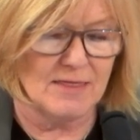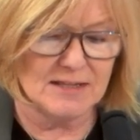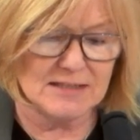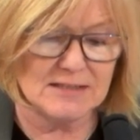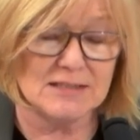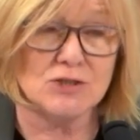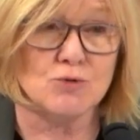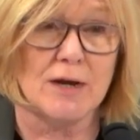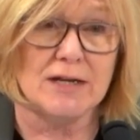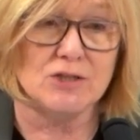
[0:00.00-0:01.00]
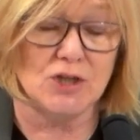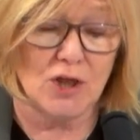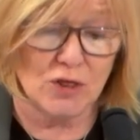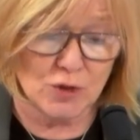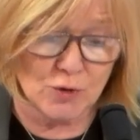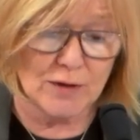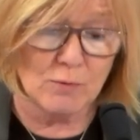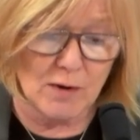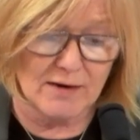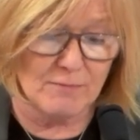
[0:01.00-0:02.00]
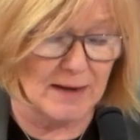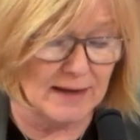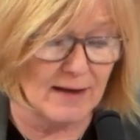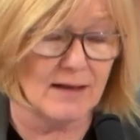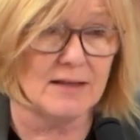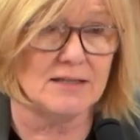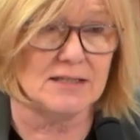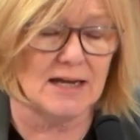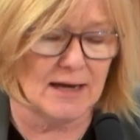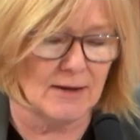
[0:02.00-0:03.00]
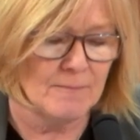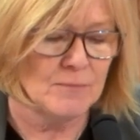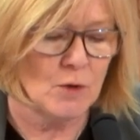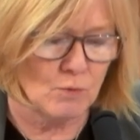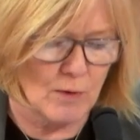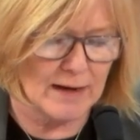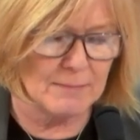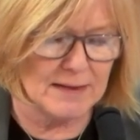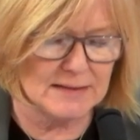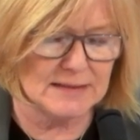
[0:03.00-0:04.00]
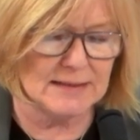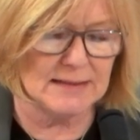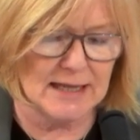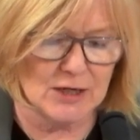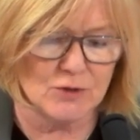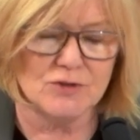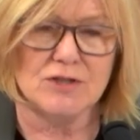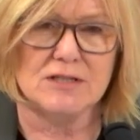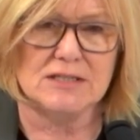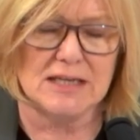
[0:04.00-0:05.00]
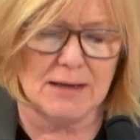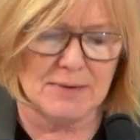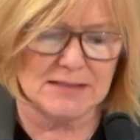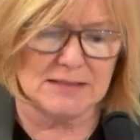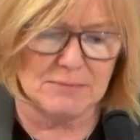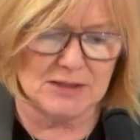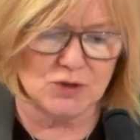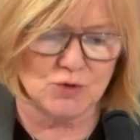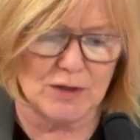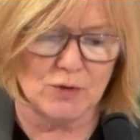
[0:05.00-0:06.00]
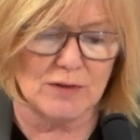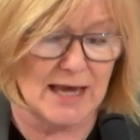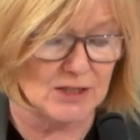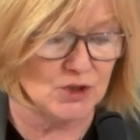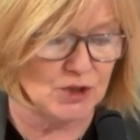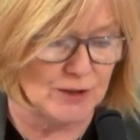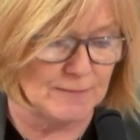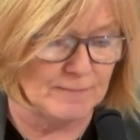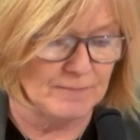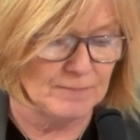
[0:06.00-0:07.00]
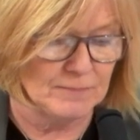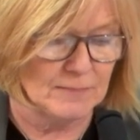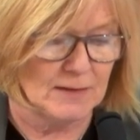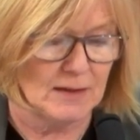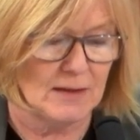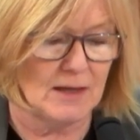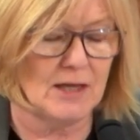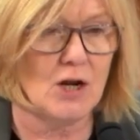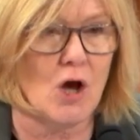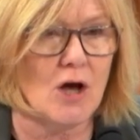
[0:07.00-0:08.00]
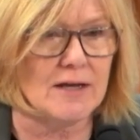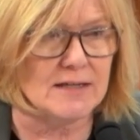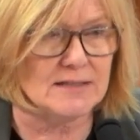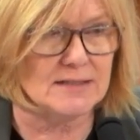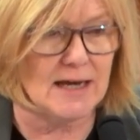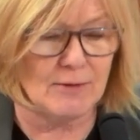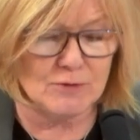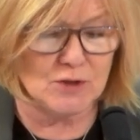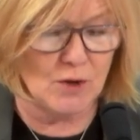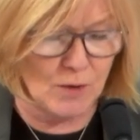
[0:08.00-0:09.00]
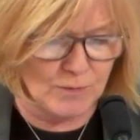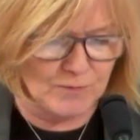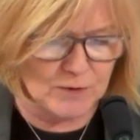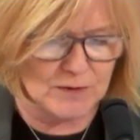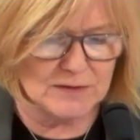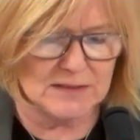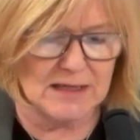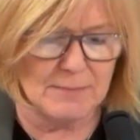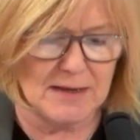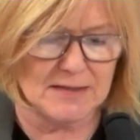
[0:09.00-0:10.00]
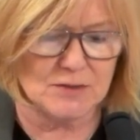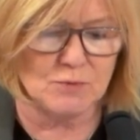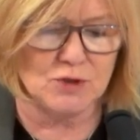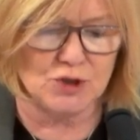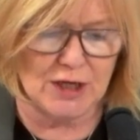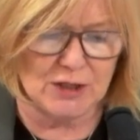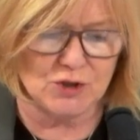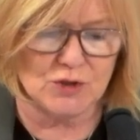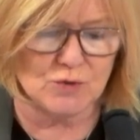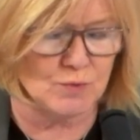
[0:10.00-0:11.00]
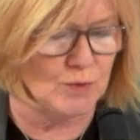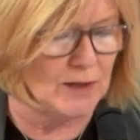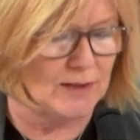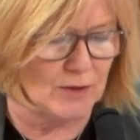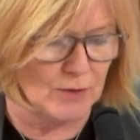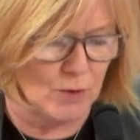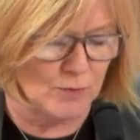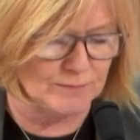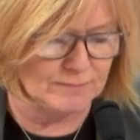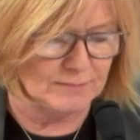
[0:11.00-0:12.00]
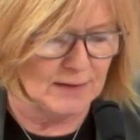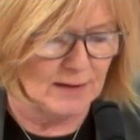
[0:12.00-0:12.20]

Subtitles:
This is the strategy 31 of my colleagues and I recommended in a letter to the CMS administrator last year. In August, I was hopeful CMS would change this rule on their own,